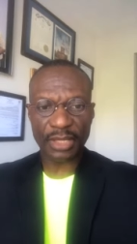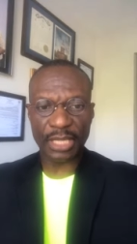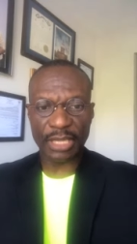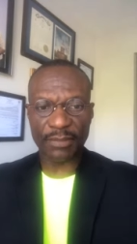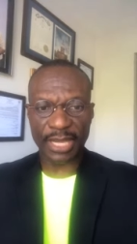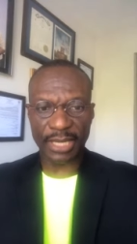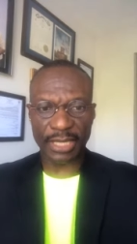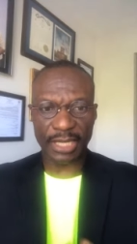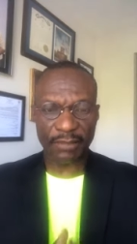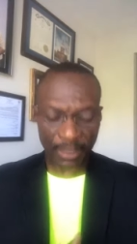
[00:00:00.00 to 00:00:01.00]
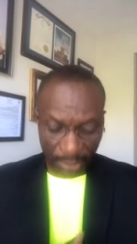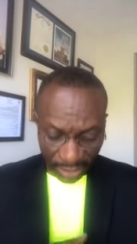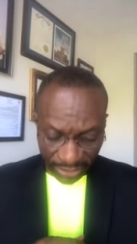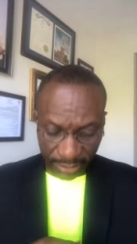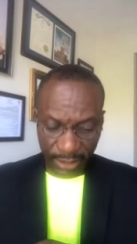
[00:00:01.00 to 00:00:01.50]
Amen and amen.
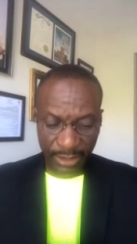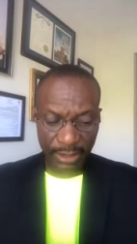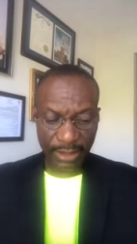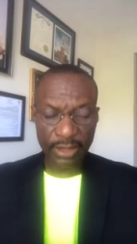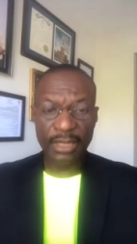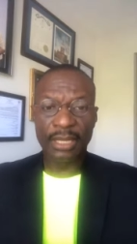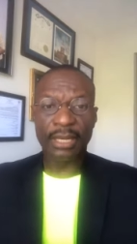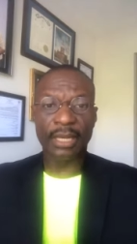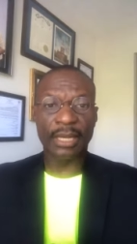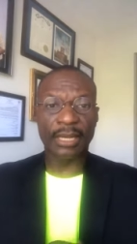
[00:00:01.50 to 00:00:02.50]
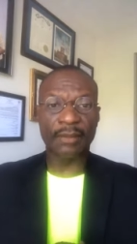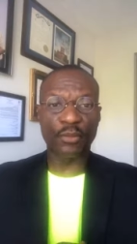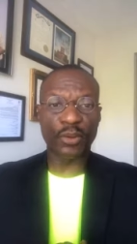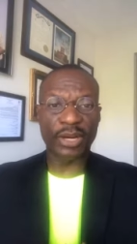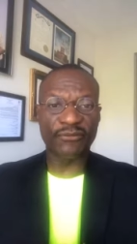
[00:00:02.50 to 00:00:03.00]
Beloved, um,
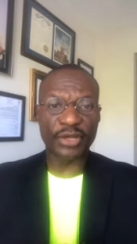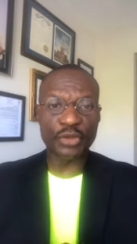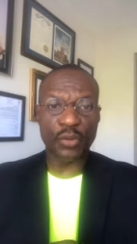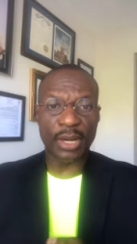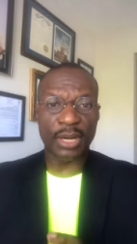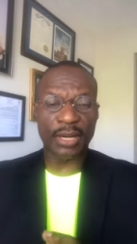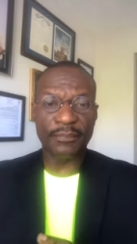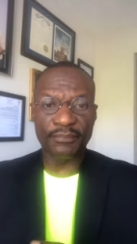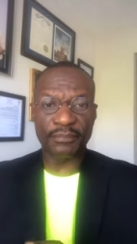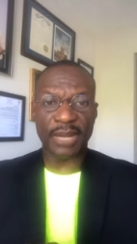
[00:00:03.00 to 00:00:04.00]
wherever you are,